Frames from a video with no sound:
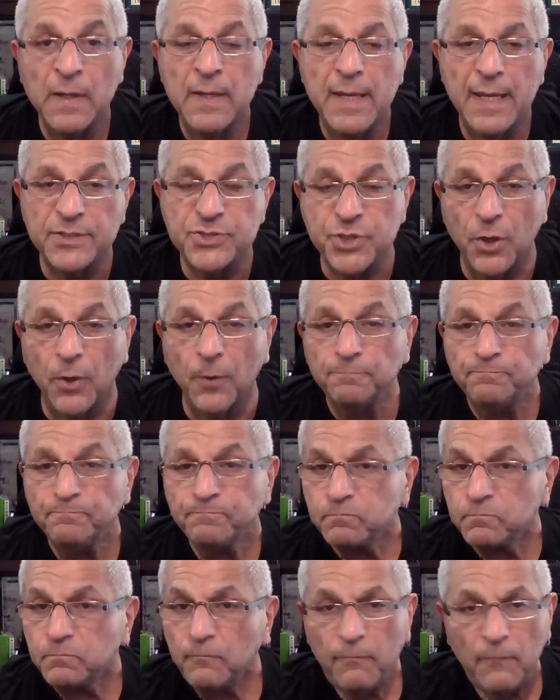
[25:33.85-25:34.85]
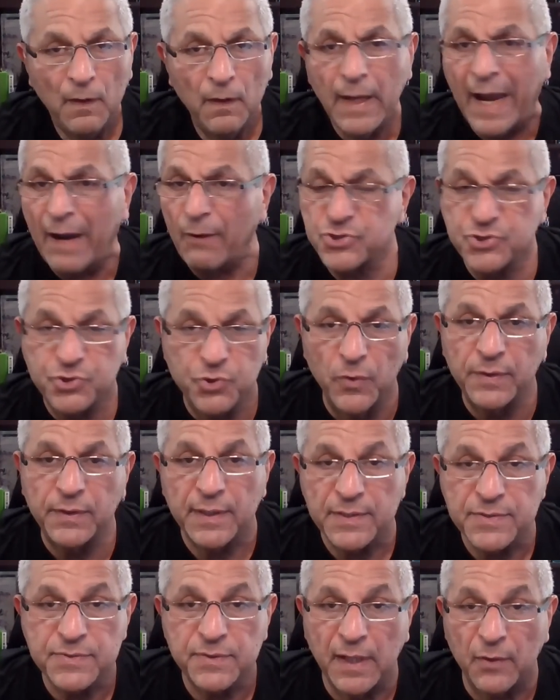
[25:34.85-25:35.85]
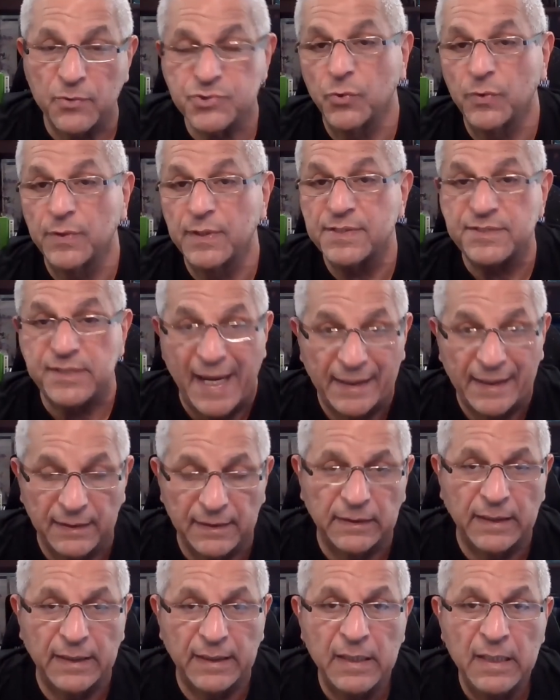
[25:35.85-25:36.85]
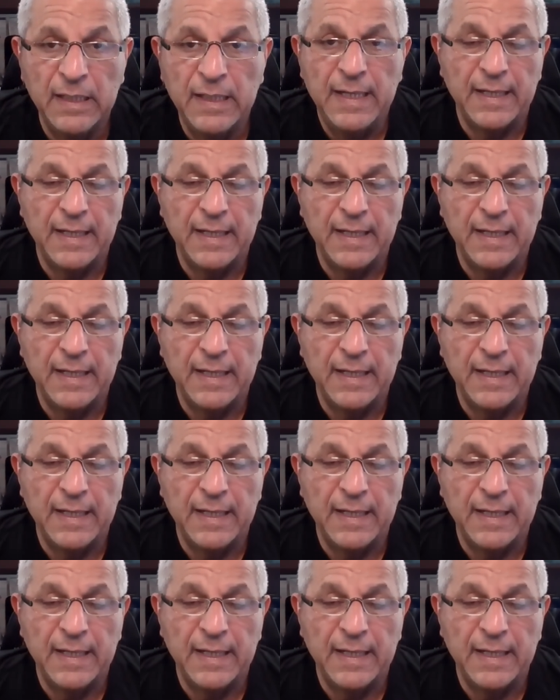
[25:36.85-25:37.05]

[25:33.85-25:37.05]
And so I was doing this. I was doing it silently.